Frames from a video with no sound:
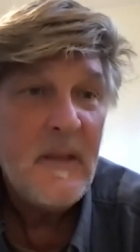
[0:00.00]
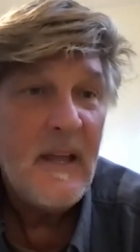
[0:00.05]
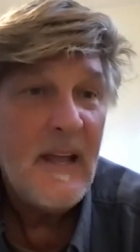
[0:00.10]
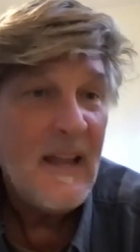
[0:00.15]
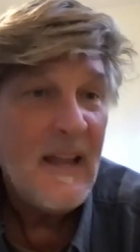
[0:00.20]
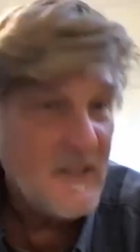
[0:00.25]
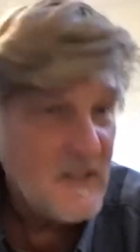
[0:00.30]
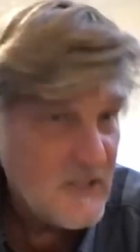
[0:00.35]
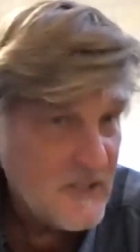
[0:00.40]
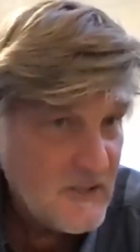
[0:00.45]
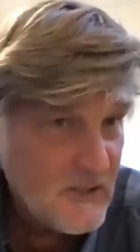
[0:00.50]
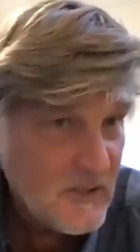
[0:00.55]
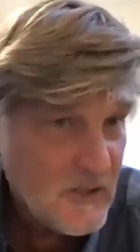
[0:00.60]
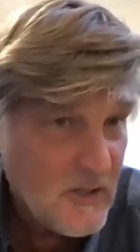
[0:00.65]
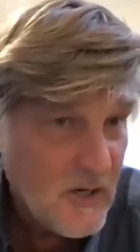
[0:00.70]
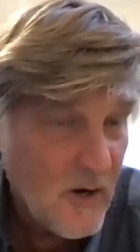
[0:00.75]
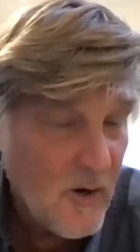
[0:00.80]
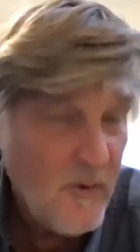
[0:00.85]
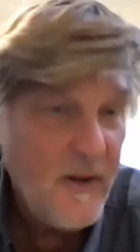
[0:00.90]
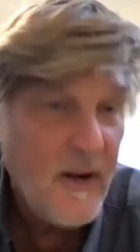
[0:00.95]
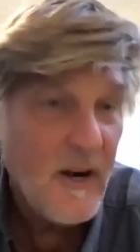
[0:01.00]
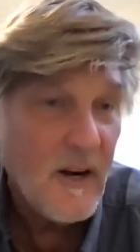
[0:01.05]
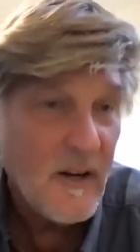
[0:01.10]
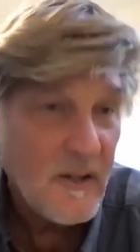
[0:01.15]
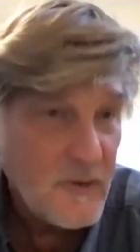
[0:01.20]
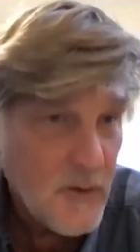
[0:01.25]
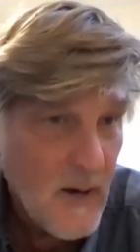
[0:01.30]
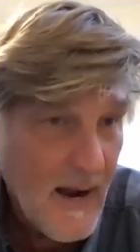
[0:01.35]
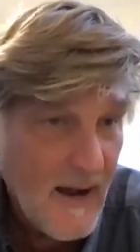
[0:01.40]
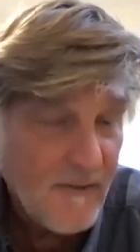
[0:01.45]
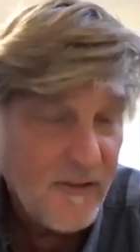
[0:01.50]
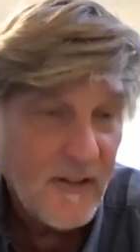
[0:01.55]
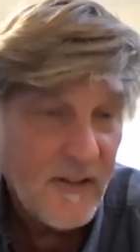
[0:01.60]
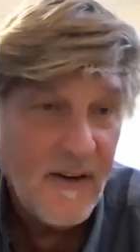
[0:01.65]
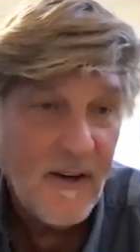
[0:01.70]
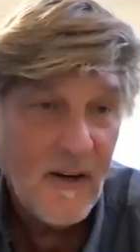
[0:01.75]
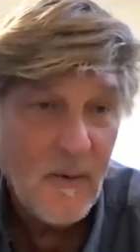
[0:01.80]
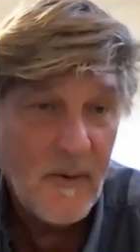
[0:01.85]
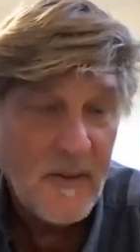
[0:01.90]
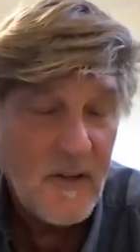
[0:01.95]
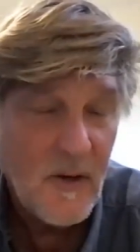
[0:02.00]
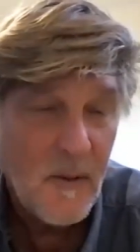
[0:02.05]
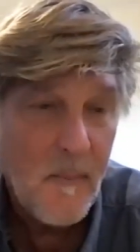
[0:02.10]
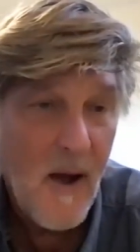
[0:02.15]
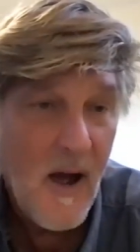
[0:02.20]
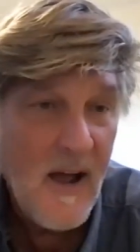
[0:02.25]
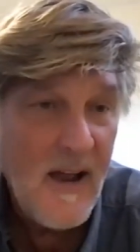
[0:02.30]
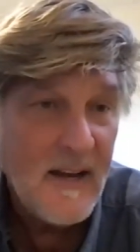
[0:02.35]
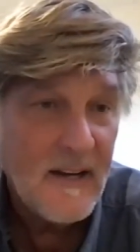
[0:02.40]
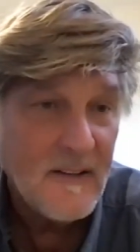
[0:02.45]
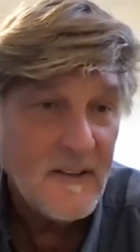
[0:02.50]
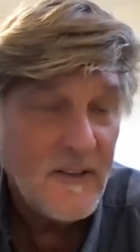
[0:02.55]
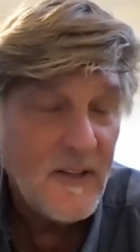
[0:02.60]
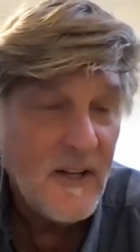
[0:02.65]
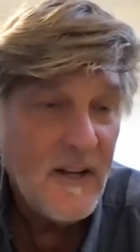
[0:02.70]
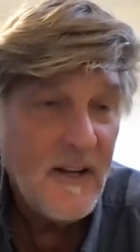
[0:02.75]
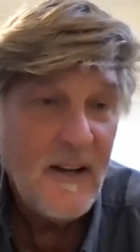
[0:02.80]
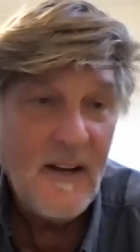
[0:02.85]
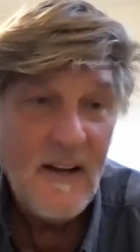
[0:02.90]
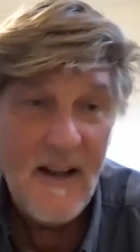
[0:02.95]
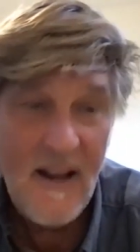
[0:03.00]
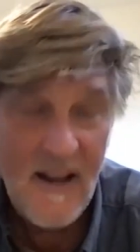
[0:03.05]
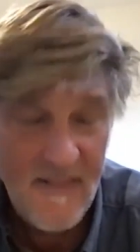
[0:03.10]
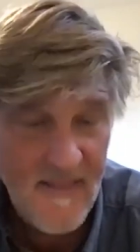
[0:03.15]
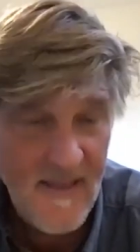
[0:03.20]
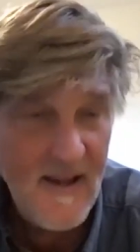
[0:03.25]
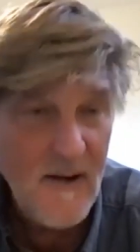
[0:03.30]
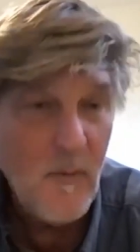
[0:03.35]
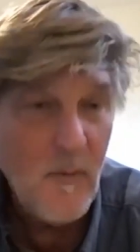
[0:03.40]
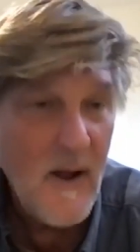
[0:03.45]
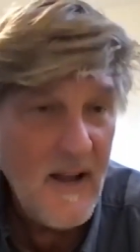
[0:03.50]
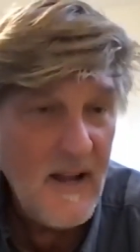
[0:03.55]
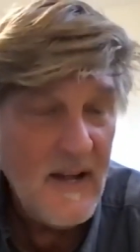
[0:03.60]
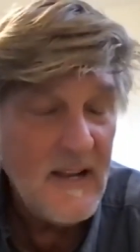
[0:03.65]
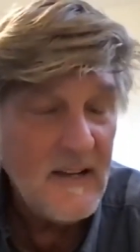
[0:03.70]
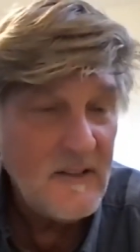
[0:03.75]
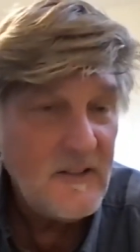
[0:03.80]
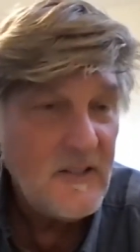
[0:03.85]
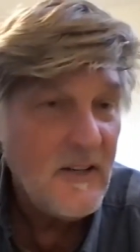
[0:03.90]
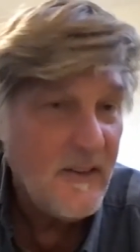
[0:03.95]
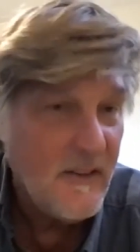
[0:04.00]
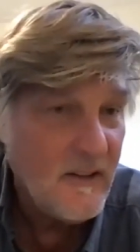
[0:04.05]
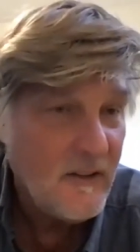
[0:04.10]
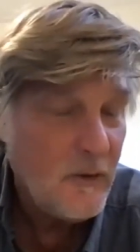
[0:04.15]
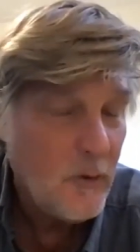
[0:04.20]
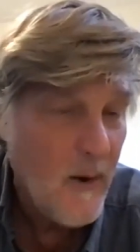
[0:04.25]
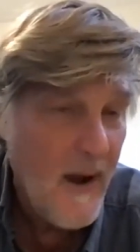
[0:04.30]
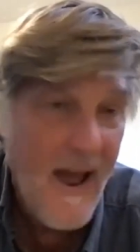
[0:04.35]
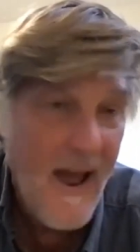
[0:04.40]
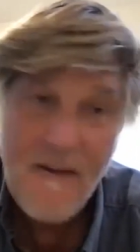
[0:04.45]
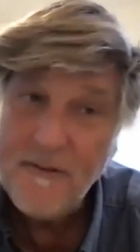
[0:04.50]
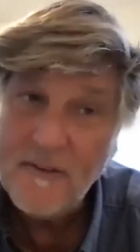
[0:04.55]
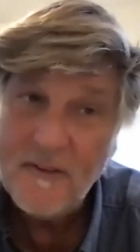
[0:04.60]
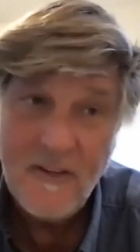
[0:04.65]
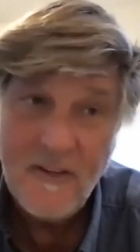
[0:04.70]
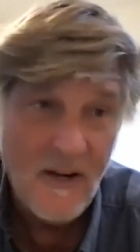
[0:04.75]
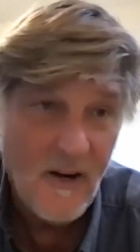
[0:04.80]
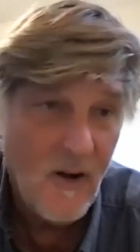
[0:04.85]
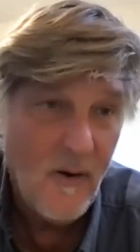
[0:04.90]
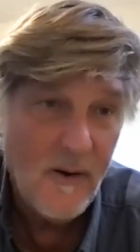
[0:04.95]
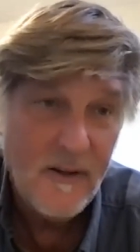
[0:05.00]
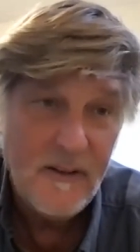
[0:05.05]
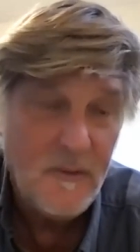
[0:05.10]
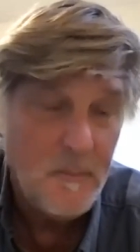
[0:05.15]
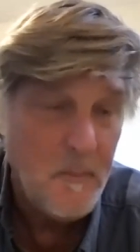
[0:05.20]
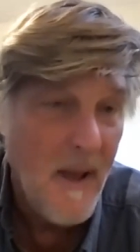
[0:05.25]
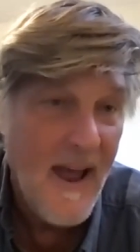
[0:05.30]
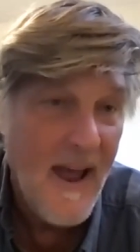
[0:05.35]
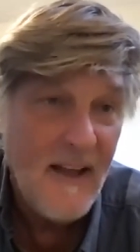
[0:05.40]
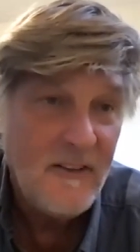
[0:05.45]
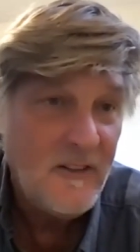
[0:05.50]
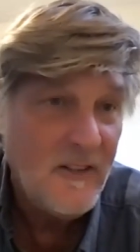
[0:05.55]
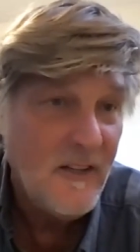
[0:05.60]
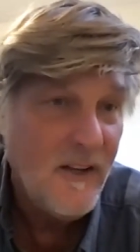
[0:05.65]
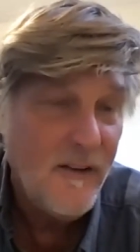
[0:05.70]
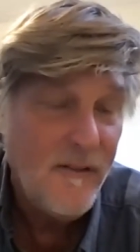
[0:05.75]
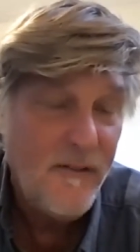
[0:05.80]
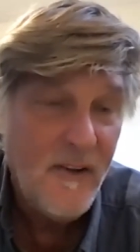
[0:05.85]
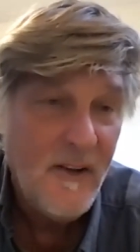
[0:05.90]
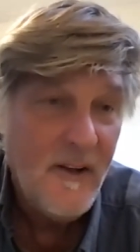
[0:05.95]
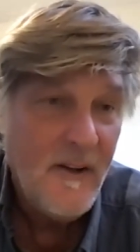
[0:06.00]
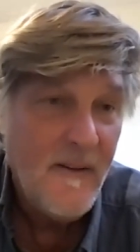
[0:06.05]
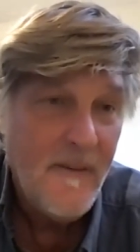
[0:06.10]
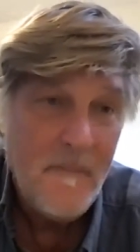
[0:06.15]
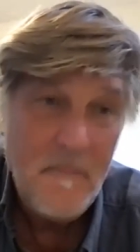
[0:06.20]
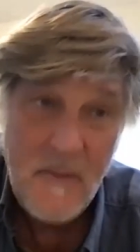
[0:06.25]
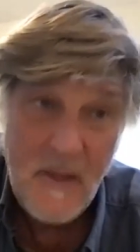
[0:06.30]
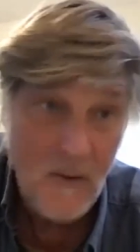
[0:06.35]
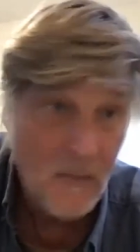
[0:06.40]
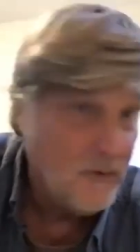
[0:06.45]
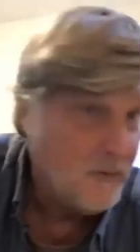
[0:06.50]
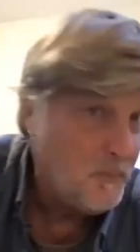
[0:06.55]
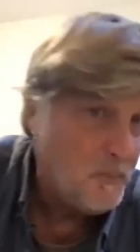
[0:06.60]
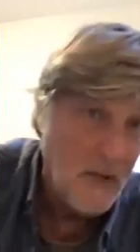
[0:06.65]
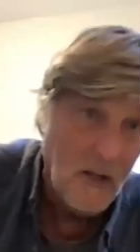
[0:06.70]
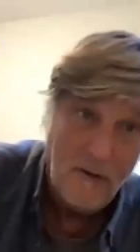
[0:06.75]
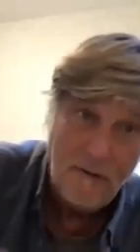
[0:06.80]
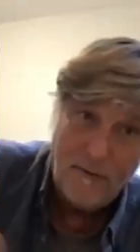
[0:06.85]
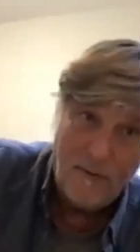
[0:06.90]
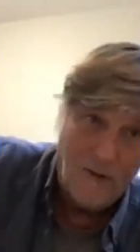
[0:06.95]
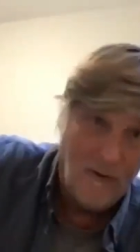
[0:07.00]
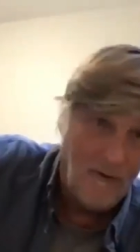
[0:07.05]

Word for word: and just go there, travel there with their minds. And they went into this craft and said, Oh, it's massive. It was built for